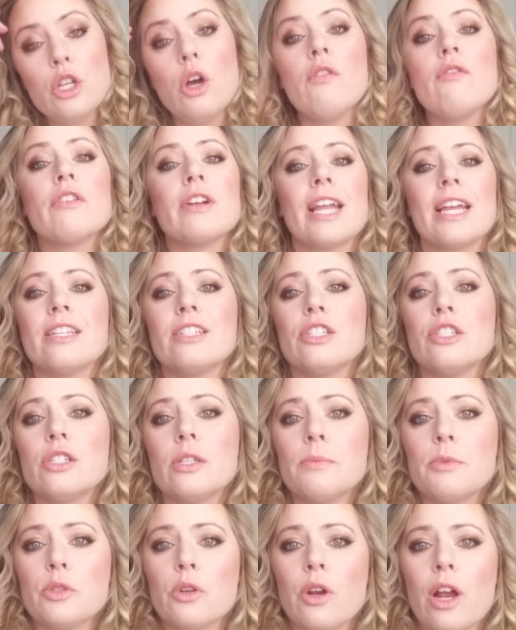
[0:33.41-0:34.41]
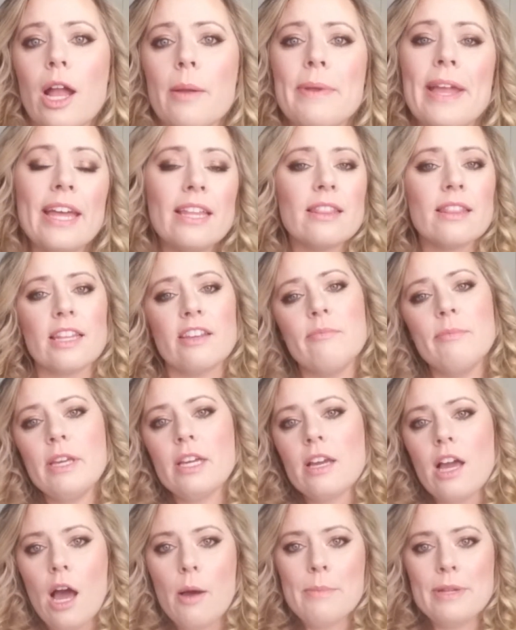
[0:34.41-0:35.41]
Don't forget to subscribe and leave me
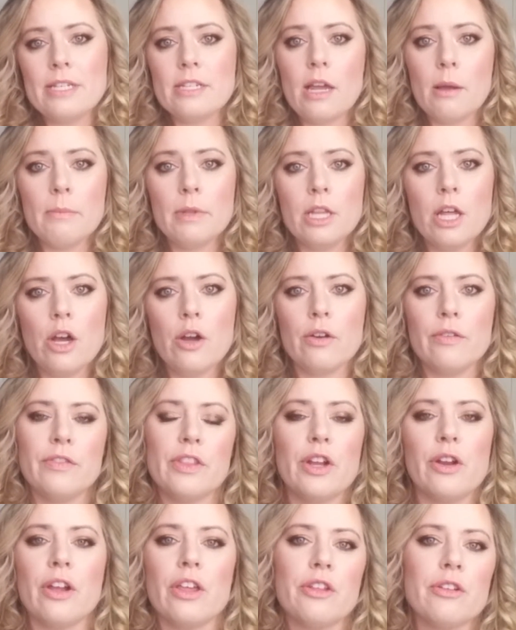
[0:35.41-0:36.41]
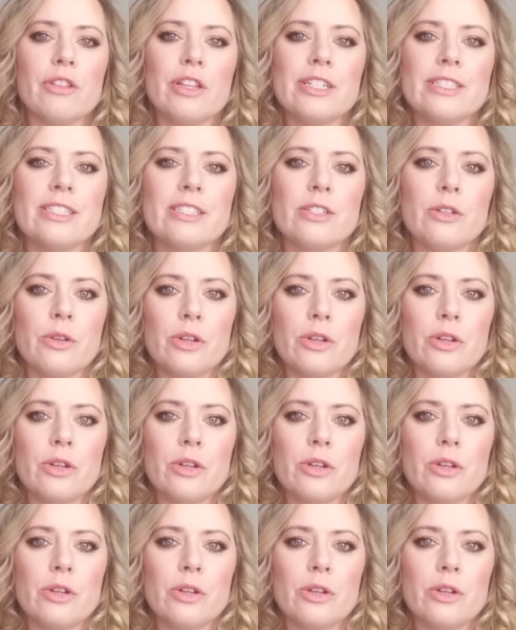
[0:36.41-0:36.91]
a comment down below if there are other looks